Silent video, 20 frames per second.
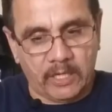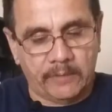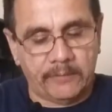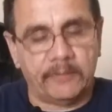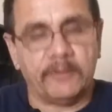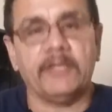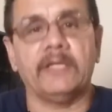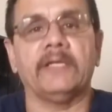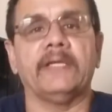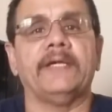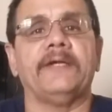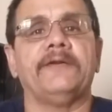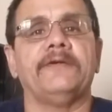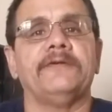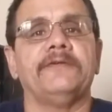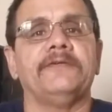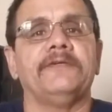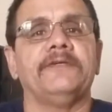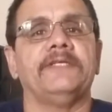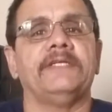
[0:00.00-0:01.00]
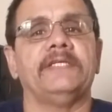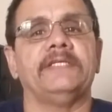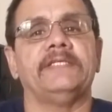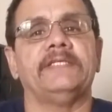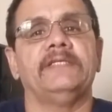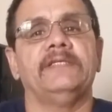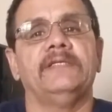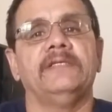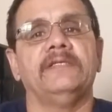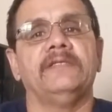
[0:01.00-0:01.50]
wrote a letter to the
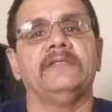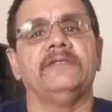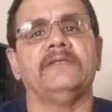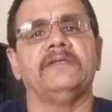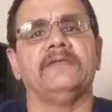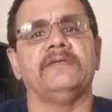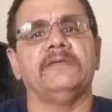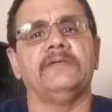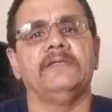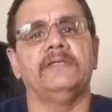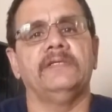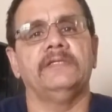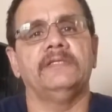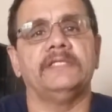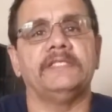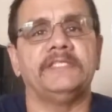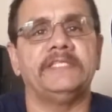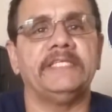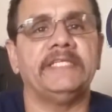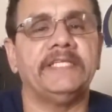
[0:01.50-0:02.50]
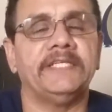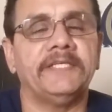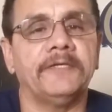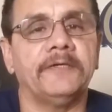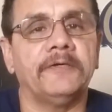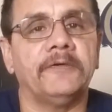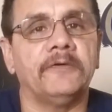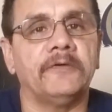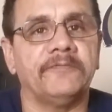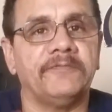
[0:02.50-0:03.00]

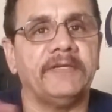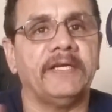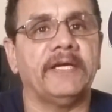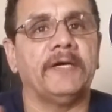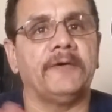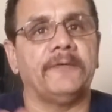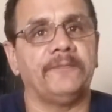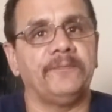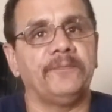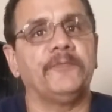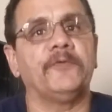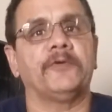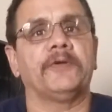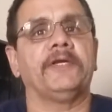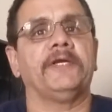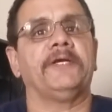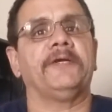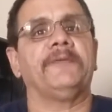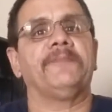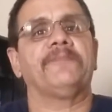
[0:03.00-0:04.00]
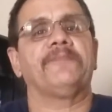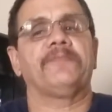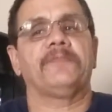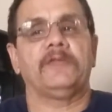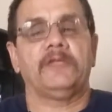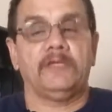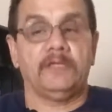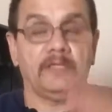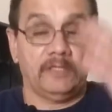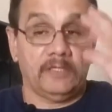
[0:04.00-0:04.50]
CEO of Dell. Okay.
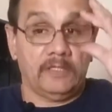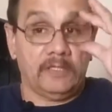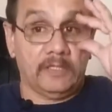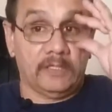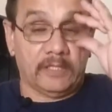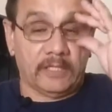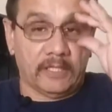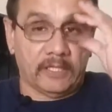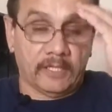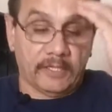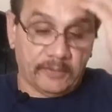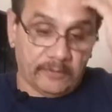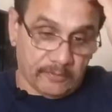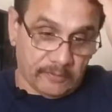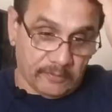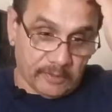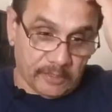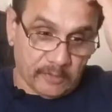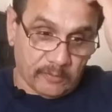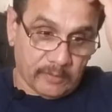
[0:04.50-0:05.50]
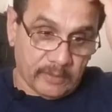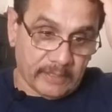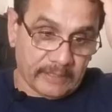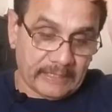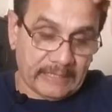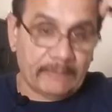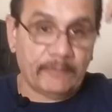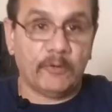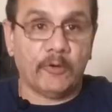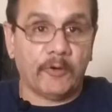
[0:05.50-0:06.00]
Now I know I don't want
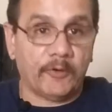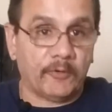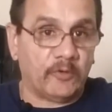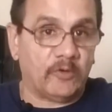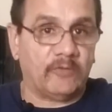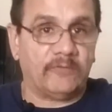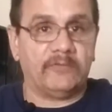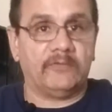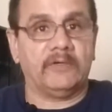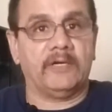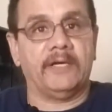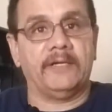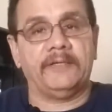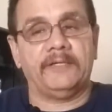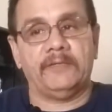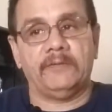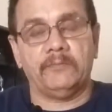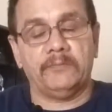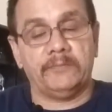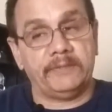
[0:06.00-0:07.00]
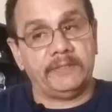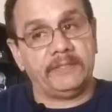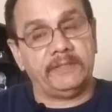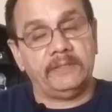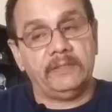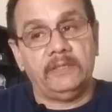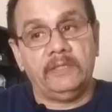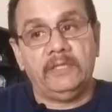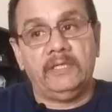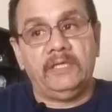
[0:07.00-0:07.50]
to keep going over on it, but
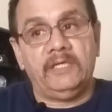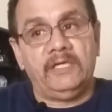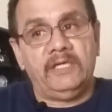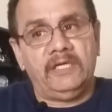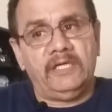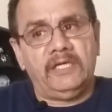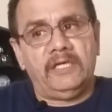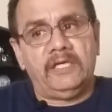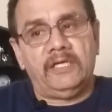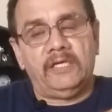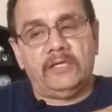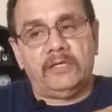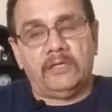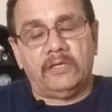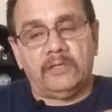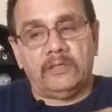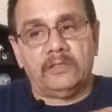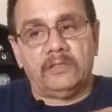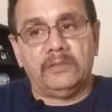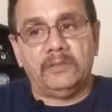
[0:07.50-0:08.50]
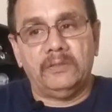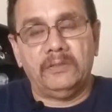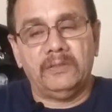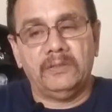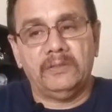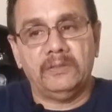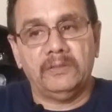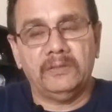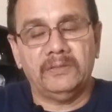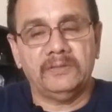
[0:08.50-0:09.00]
you know,
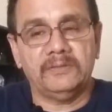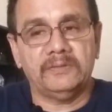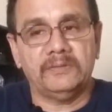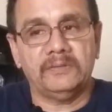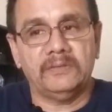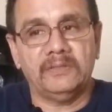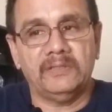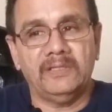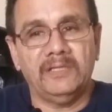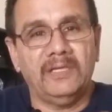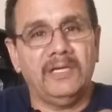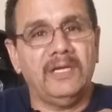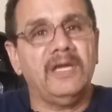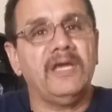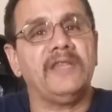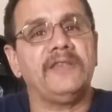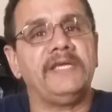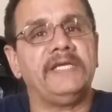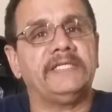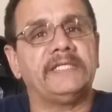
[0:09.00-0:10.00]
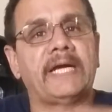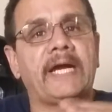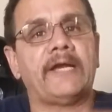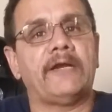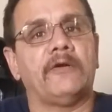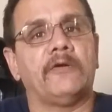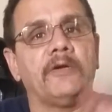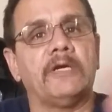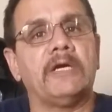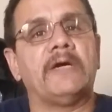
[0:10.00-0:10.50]
these
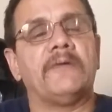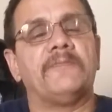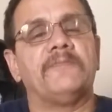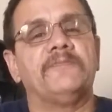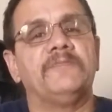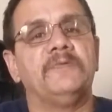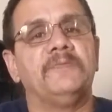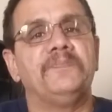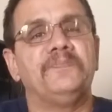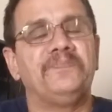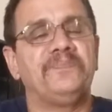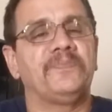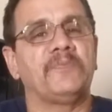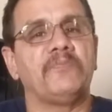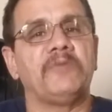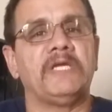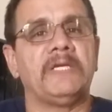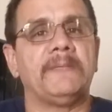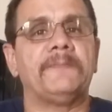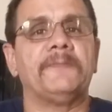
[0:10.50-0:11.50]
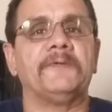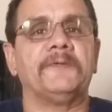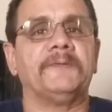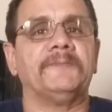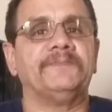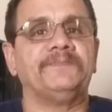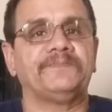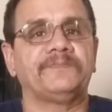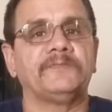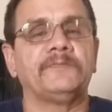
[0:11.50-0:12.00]
higher up
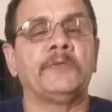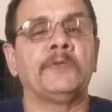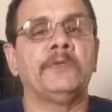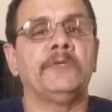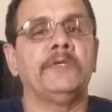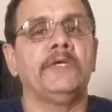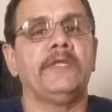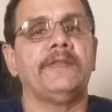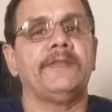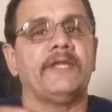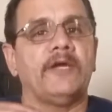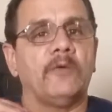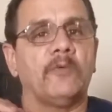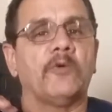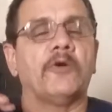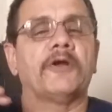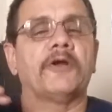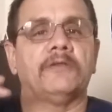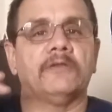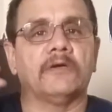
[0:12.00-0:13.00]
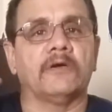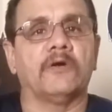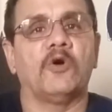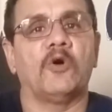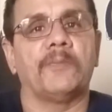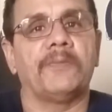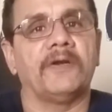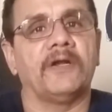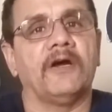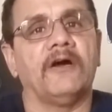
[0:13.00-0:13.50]
people that work in the
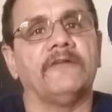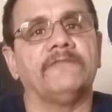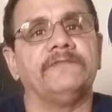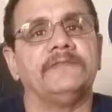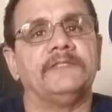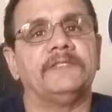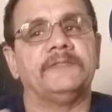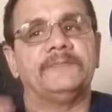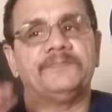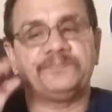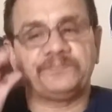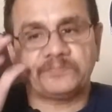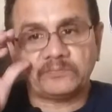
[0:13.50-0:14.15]
corporate office,